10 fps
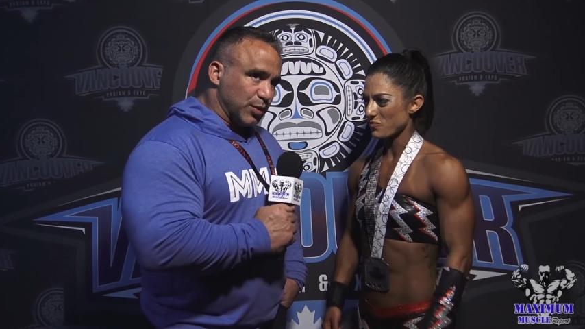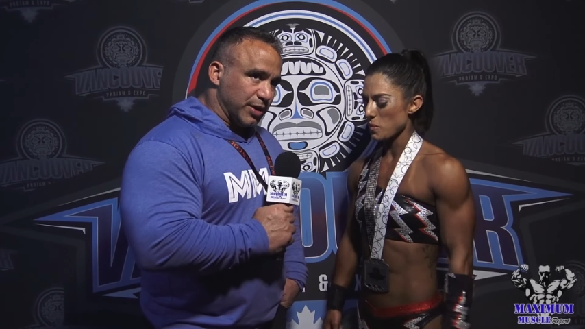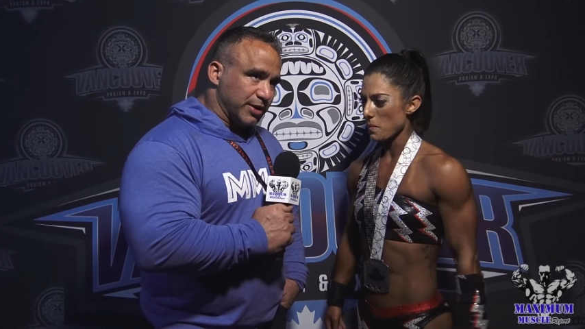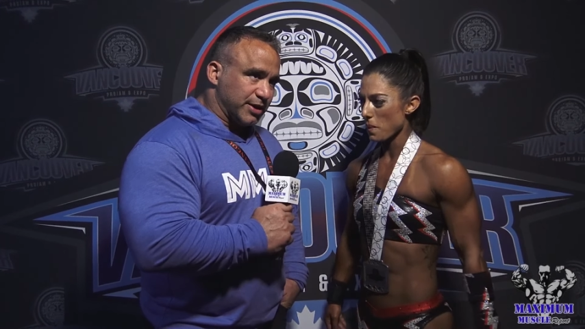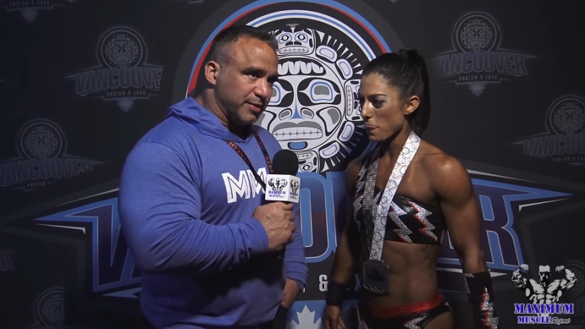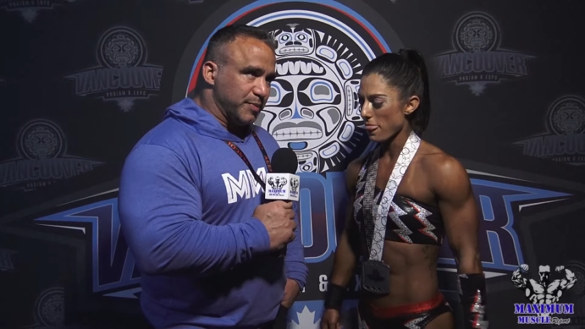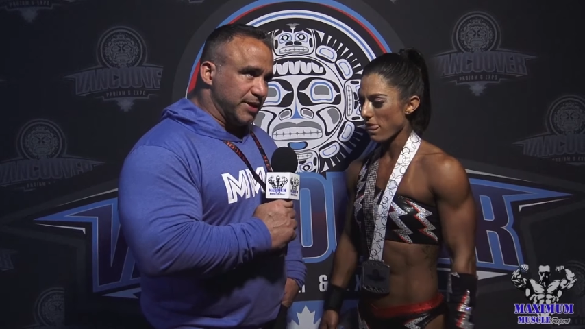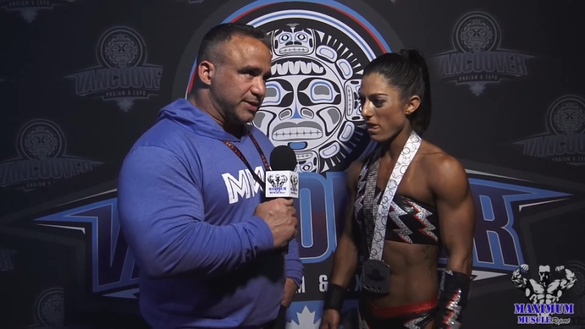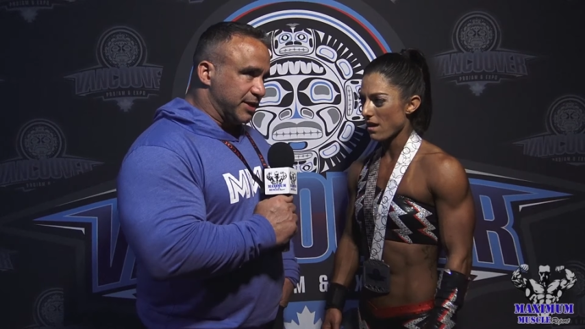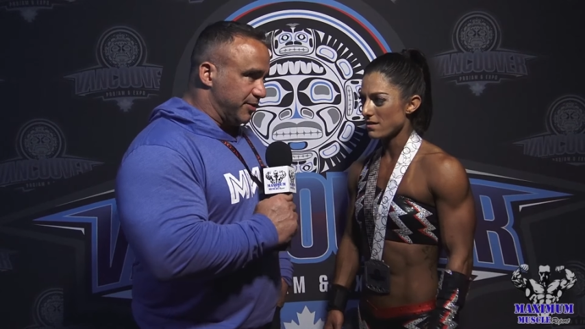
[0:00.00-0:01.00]
Speaker 1: to work and
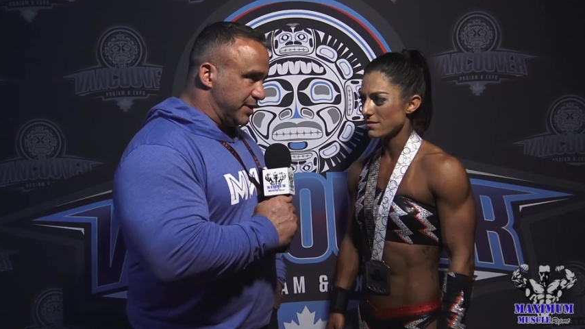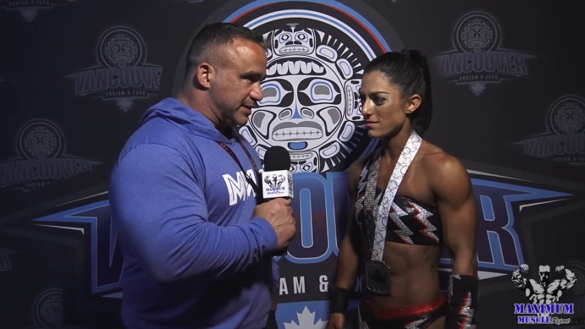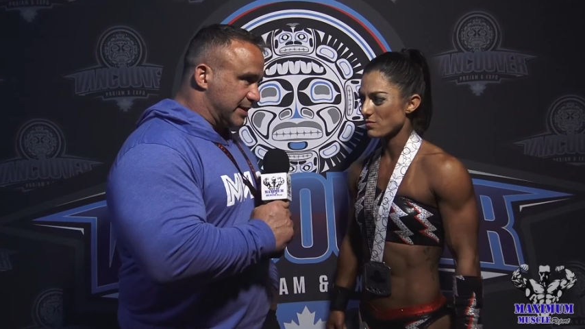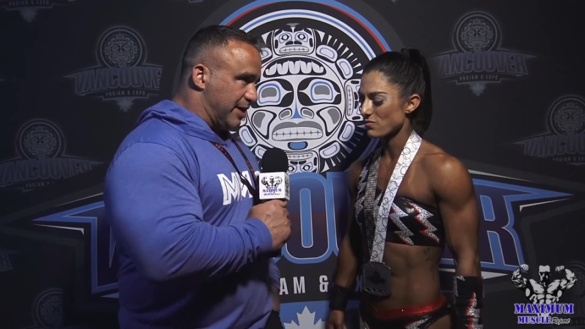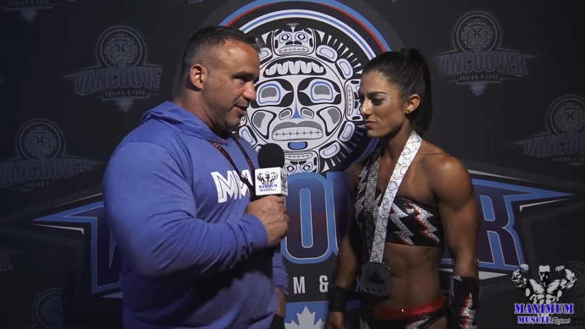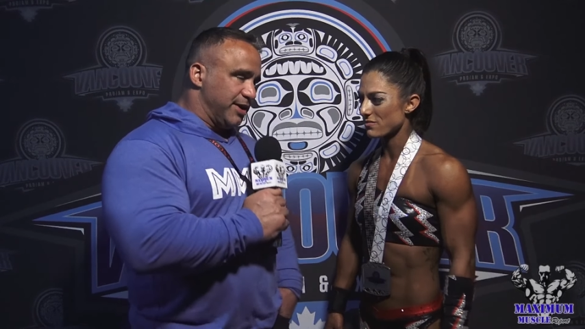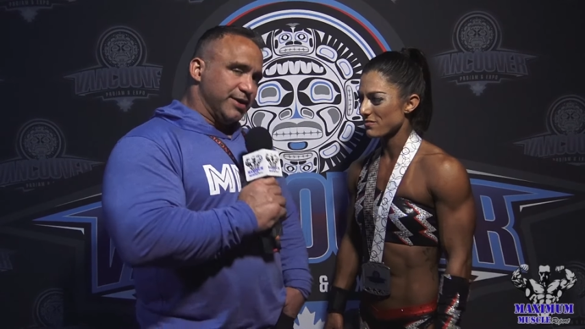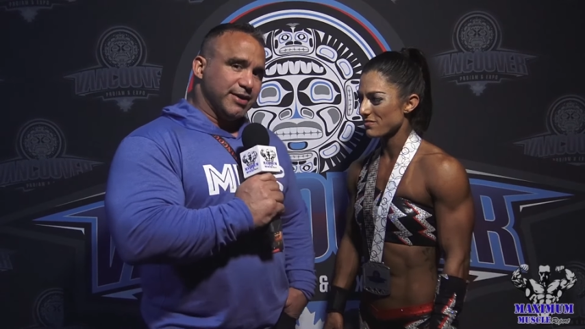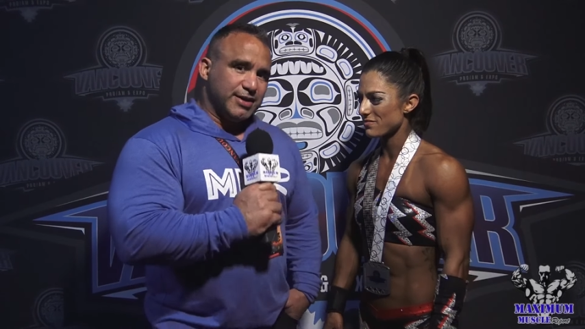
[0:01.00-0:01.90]
be serious, Sarah.